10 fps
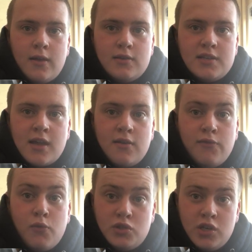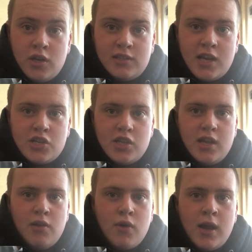second 40-yard dash that
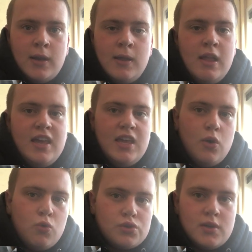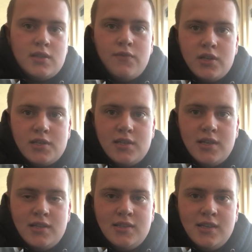he ran. He also has the
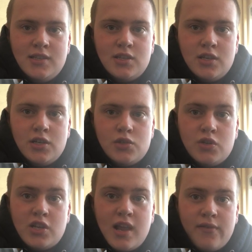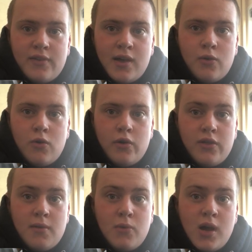versatility to switch to left tackle. I
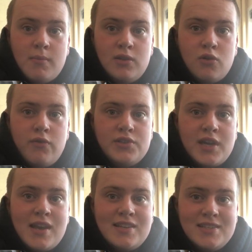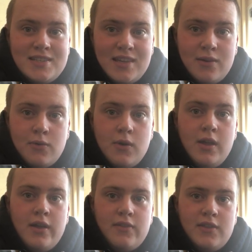think Miami Dolphins are getting a steal
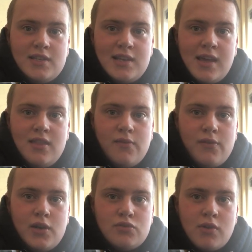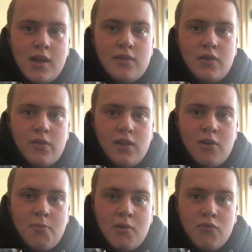this late in the first round, and I think
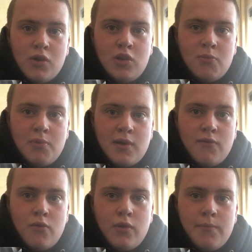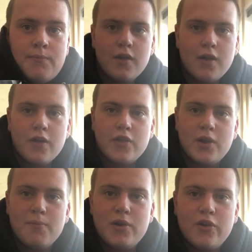it'd be a really good pick for them. The
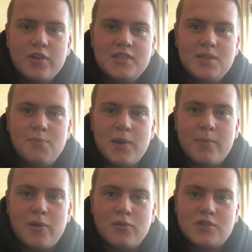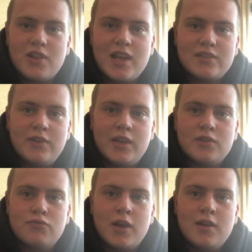number 19 pick belongs to the Las
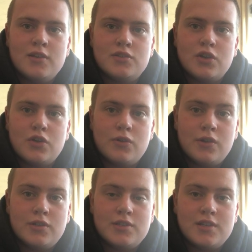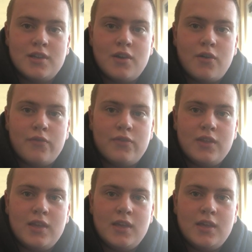Vegas Raiders, courtesy of
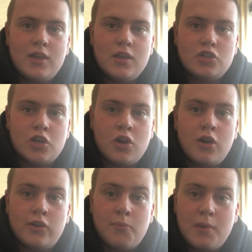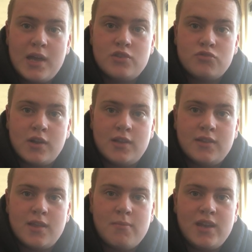the Chicago Bears trade that
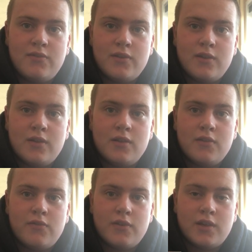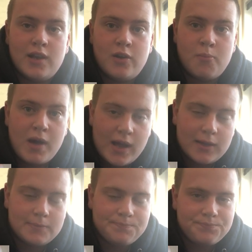they made for Khalil
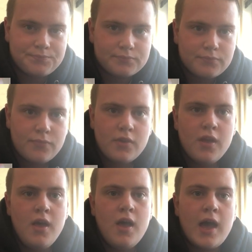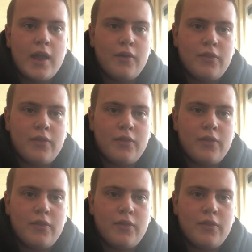Mack. And I